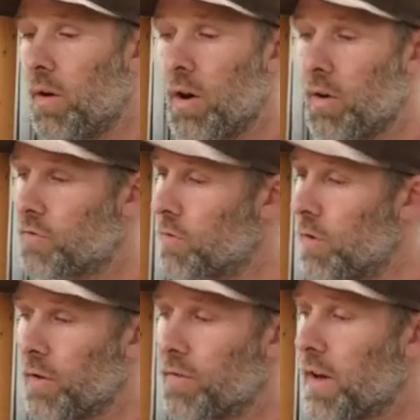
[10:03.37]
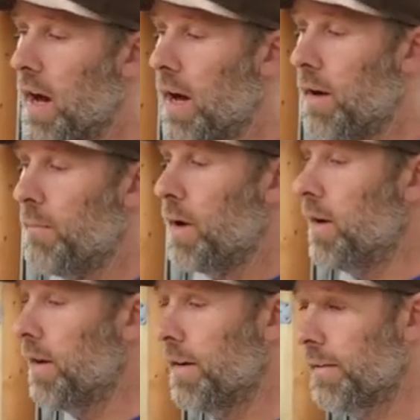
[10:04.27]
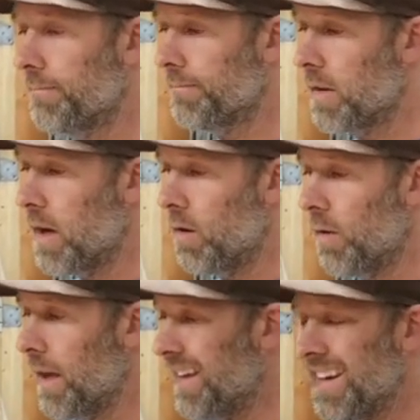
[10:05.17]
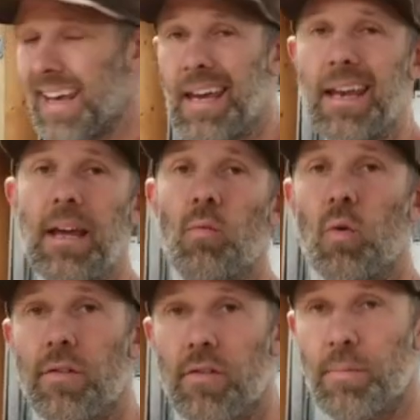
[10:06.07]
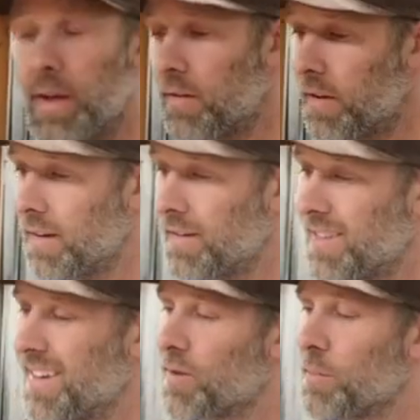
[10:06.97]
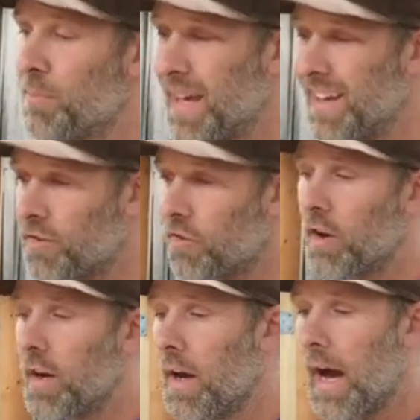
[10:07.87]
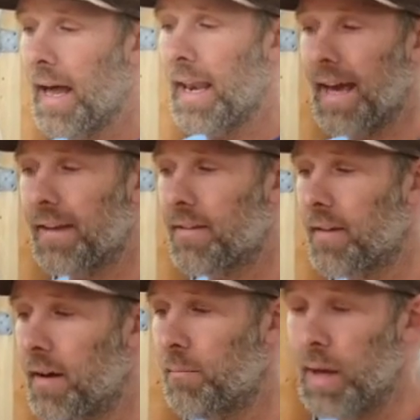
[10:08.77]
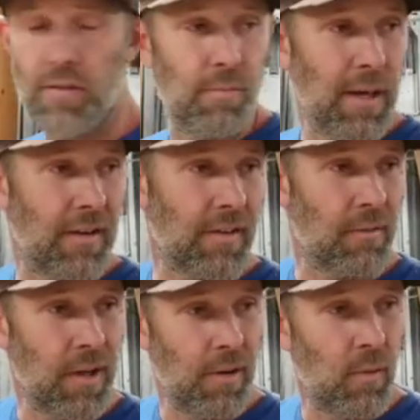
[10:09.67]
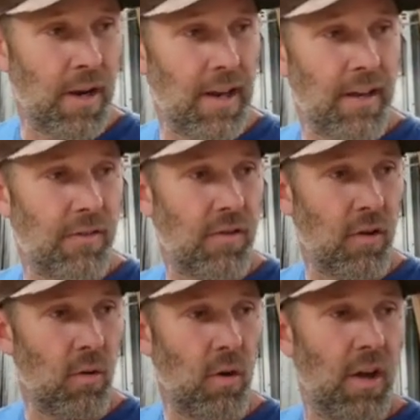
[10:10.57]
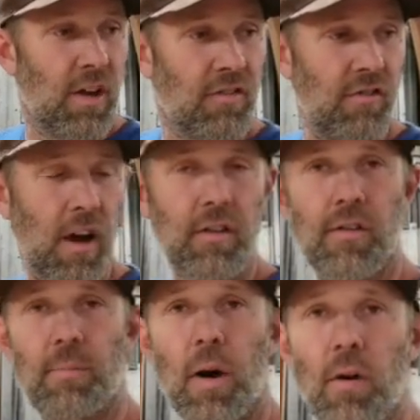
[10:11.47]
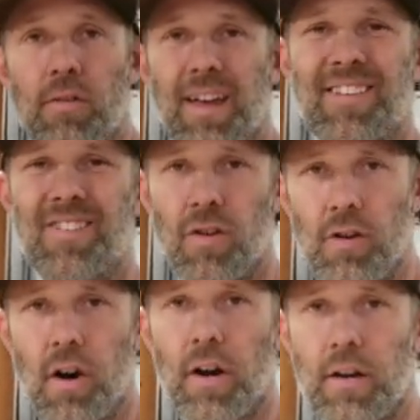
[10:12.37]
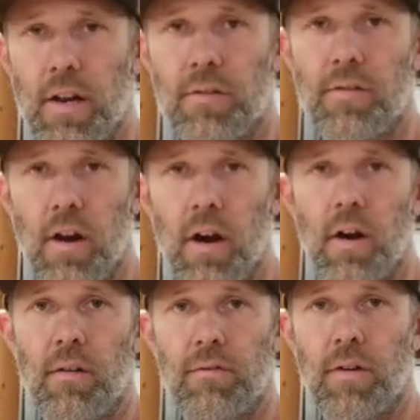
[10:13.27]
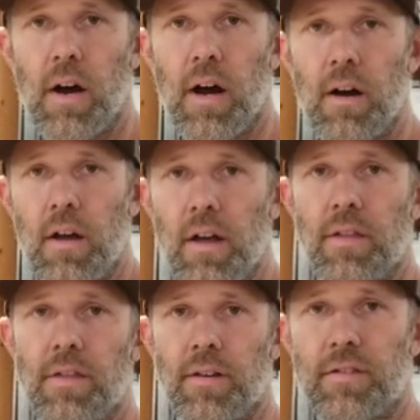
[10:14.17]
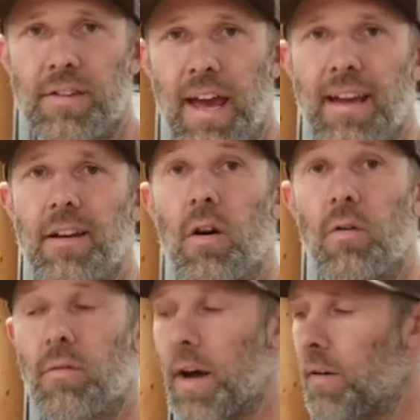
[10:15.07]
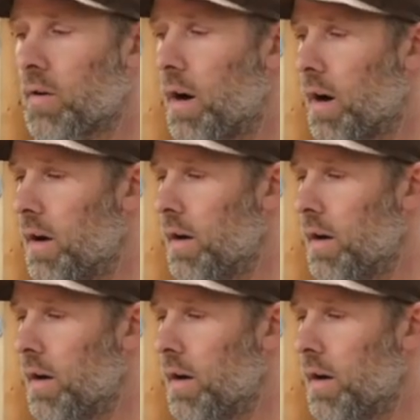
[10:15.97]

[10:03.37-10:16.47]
our drawers come, you know, in any wood species. These are beech. I liked beech because I really wanted it to juxtapose against the darkness of the stained oak rail car.